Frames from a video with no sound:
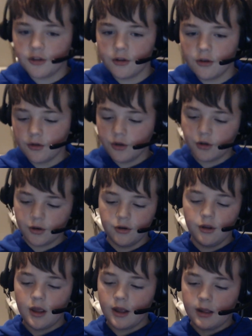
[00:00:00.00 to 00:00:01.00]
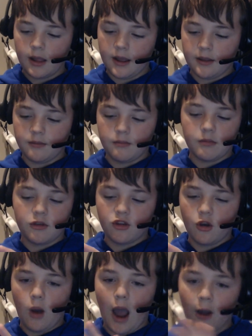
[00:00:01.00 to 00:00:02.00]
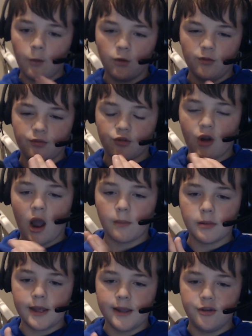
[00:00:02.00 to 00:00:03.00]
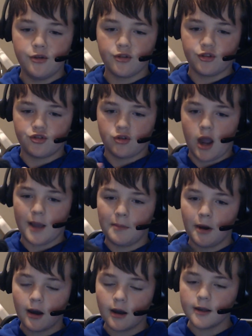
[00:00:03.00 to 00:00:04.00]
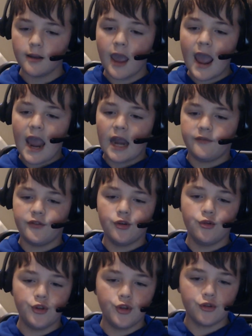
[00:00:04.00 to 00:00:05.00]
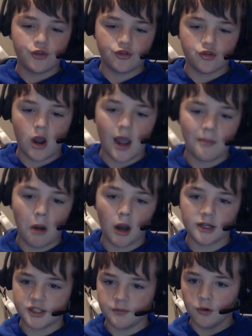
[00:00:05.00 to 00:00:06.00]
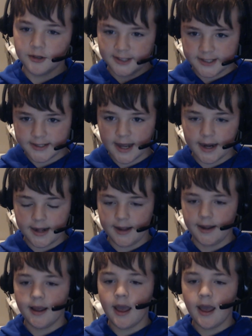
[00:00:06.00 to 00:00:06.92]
You could so I would probably use a tripod, and if you use a tripod, it's more steady.